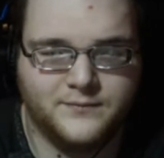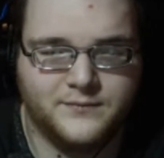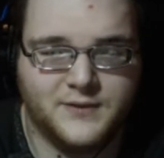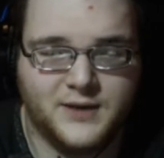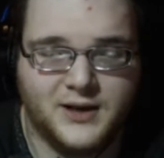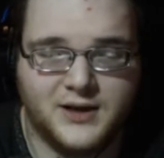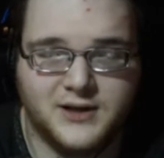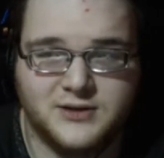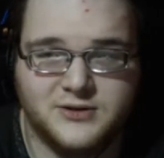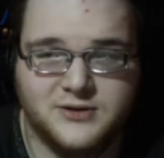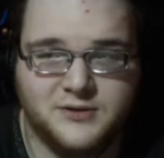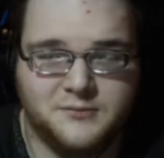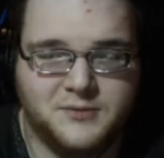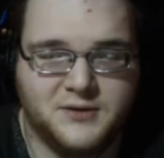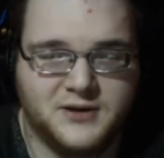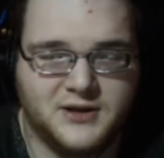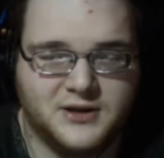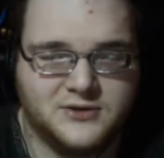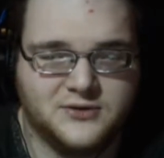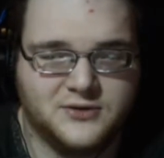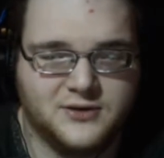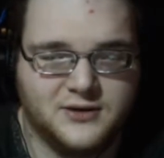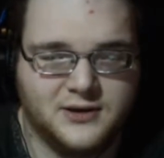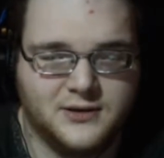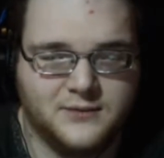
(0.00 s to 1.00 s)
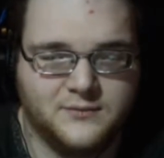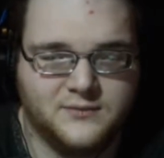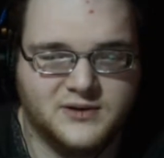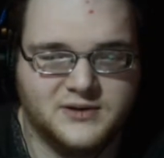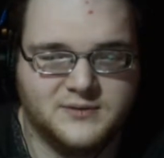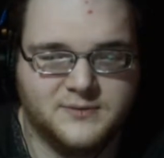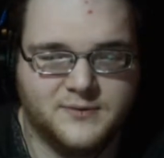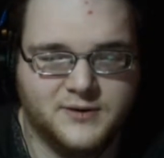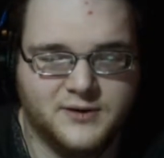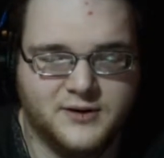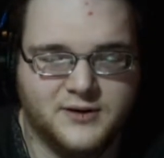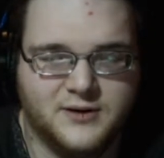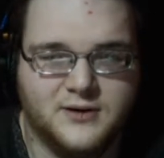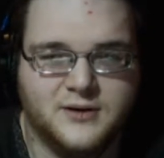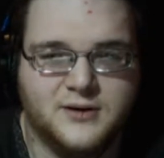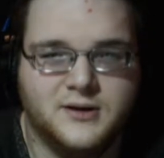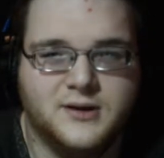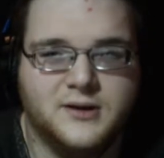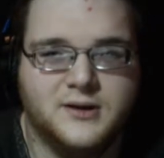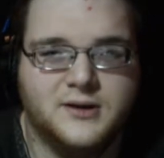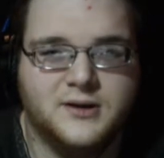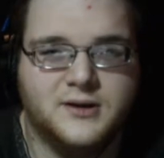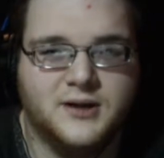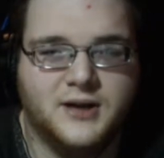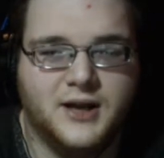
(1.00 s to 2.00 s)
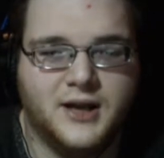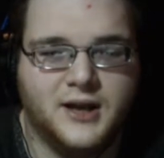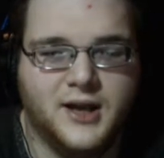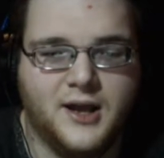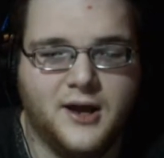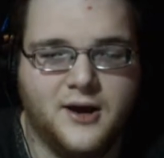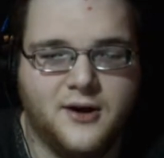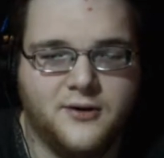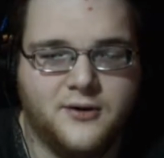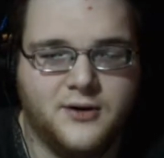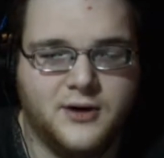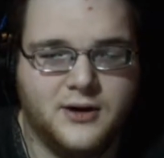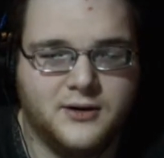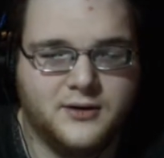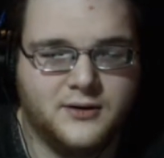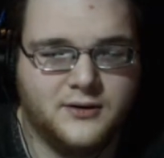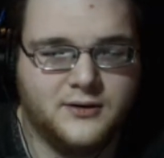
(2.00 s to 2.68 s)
I stood by the trunk and whispered, "Hello."